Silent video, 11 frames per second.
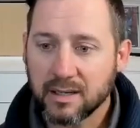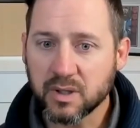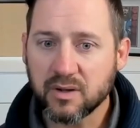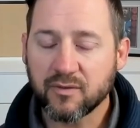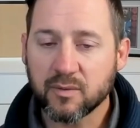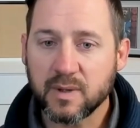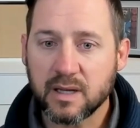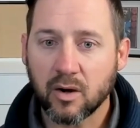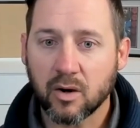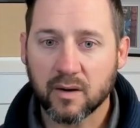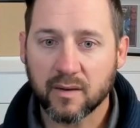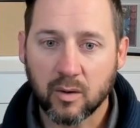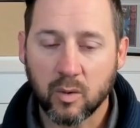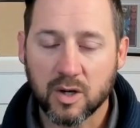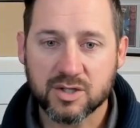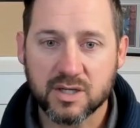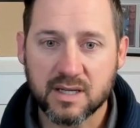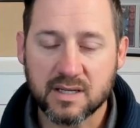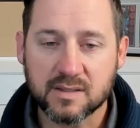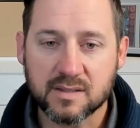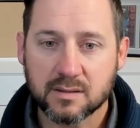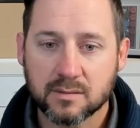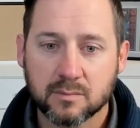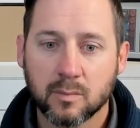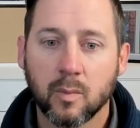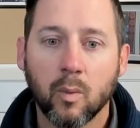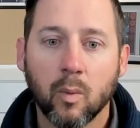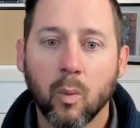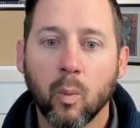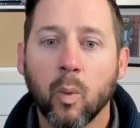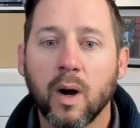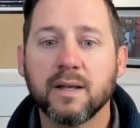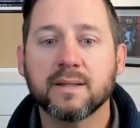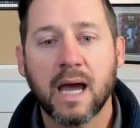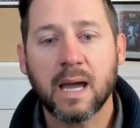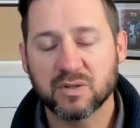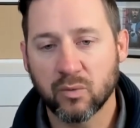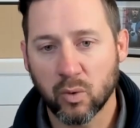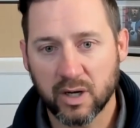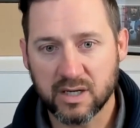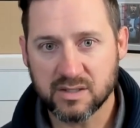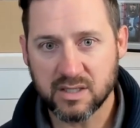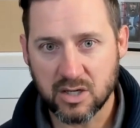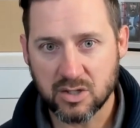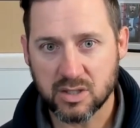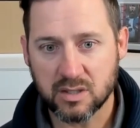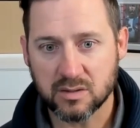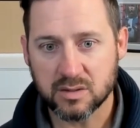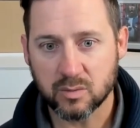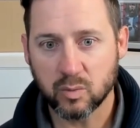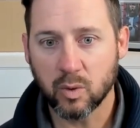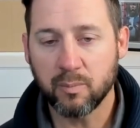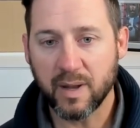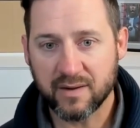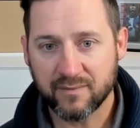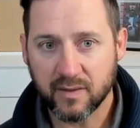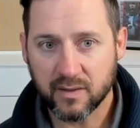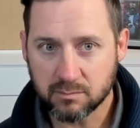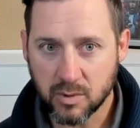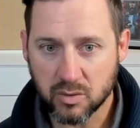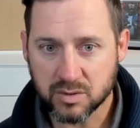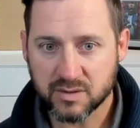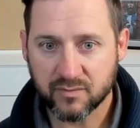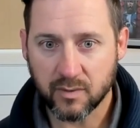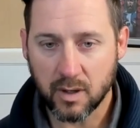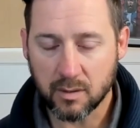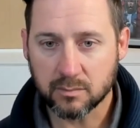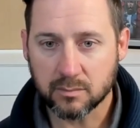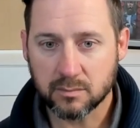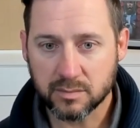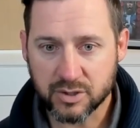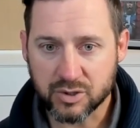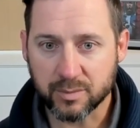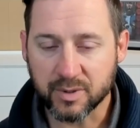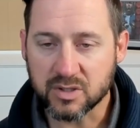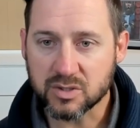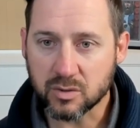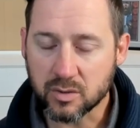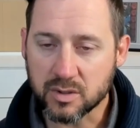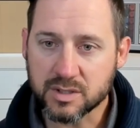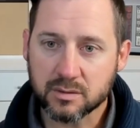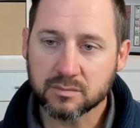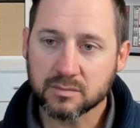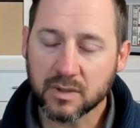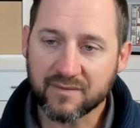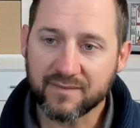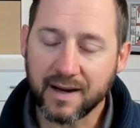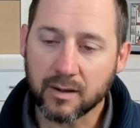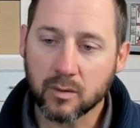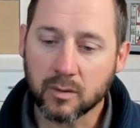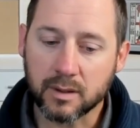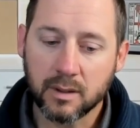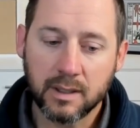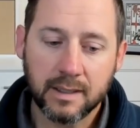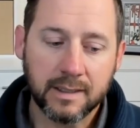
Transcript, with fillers: So, really, for me, the heart of that question is what types of organizations will benefit the most from distributed storage like Filecoin.